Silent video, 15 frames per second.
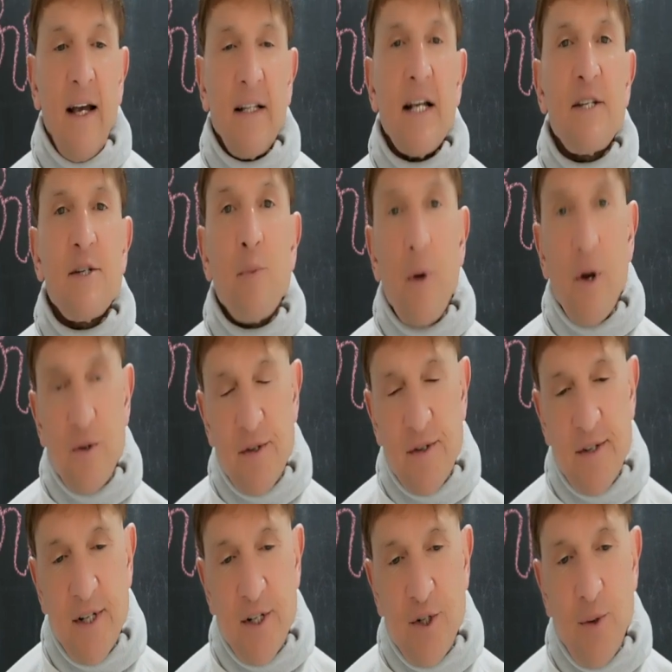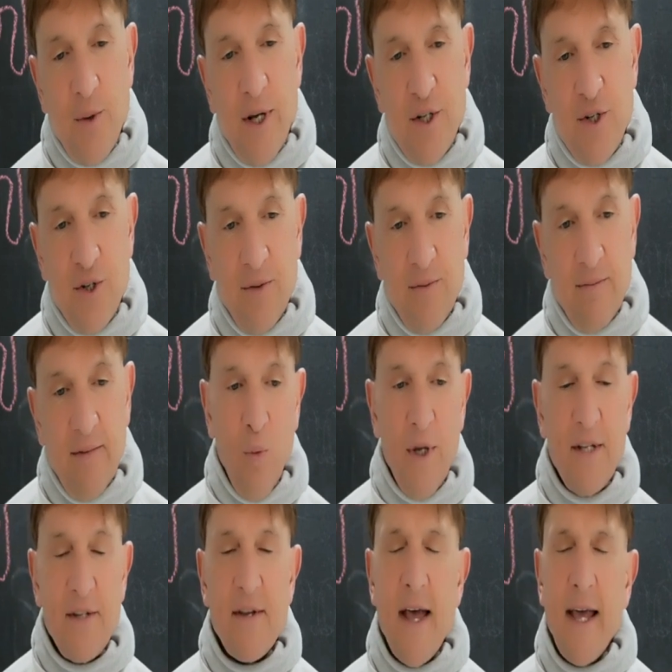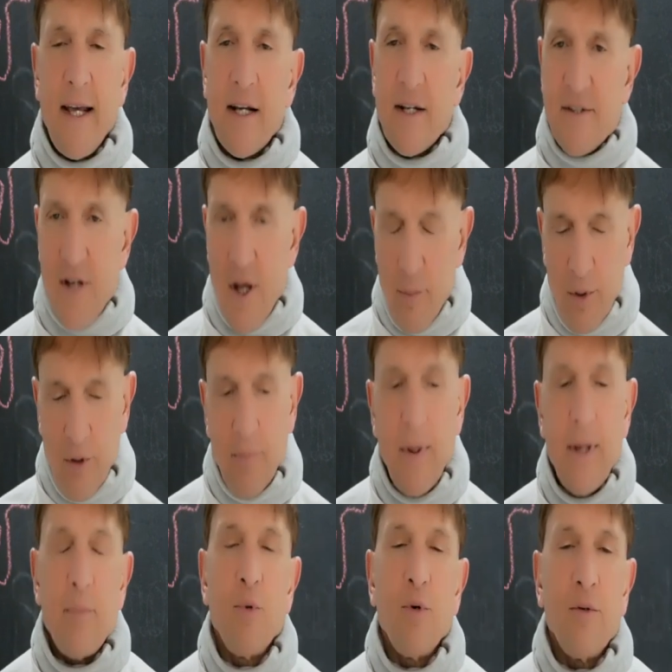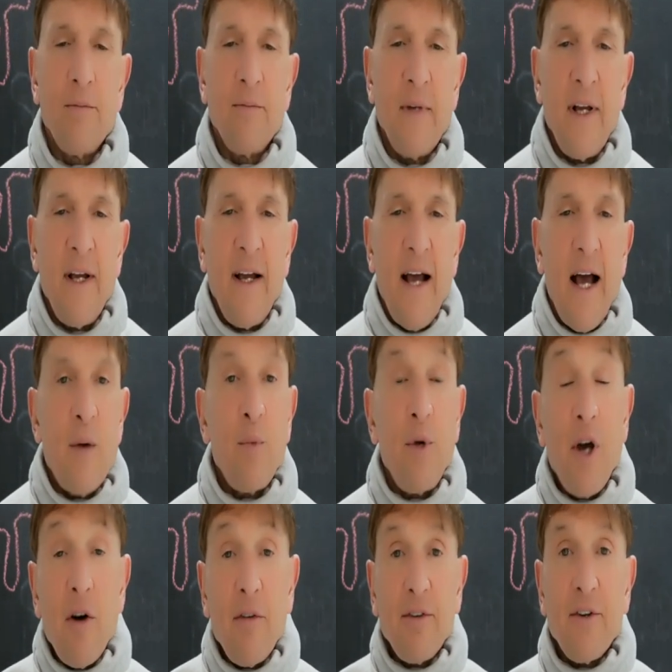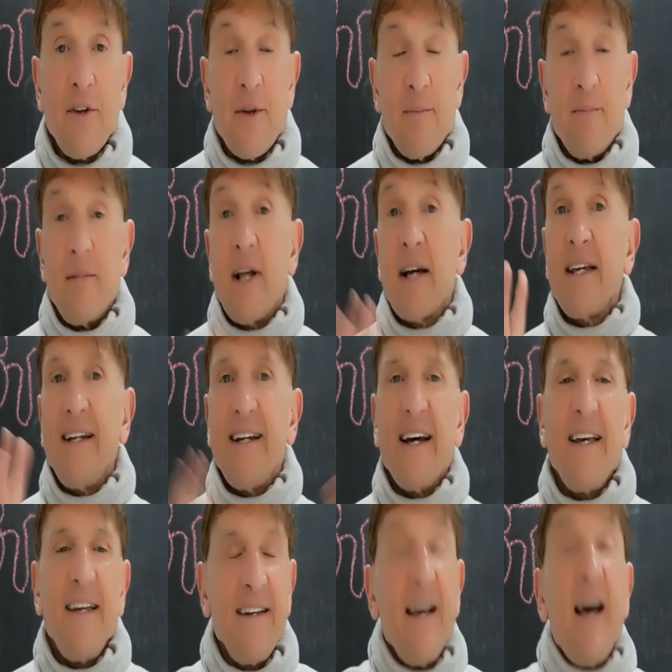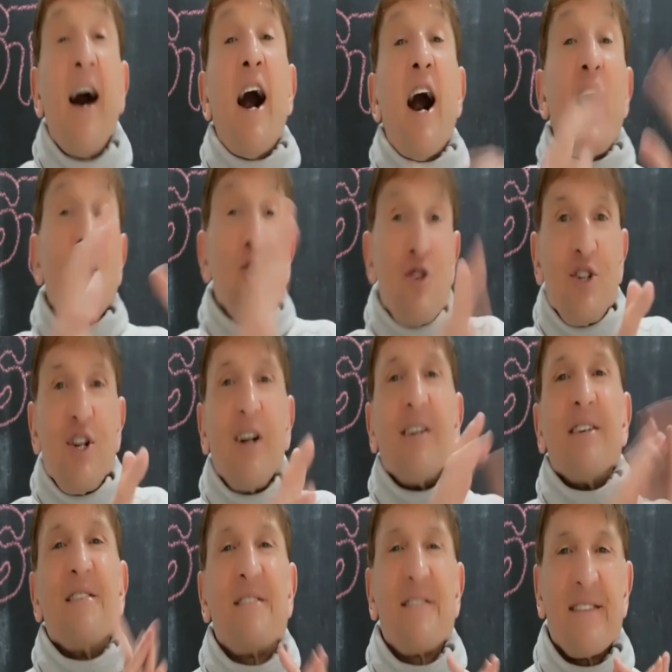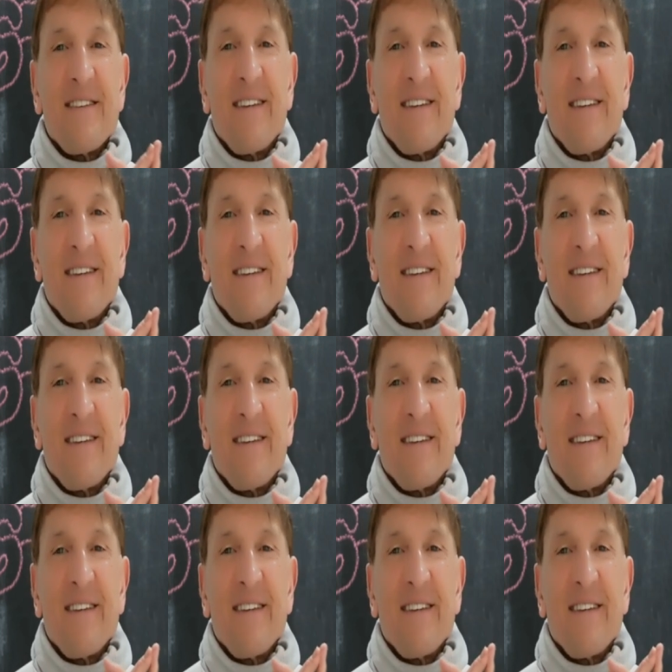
Let's suppose a situation. We take a sample of people and we offer them, lucky day, one hundred dollars.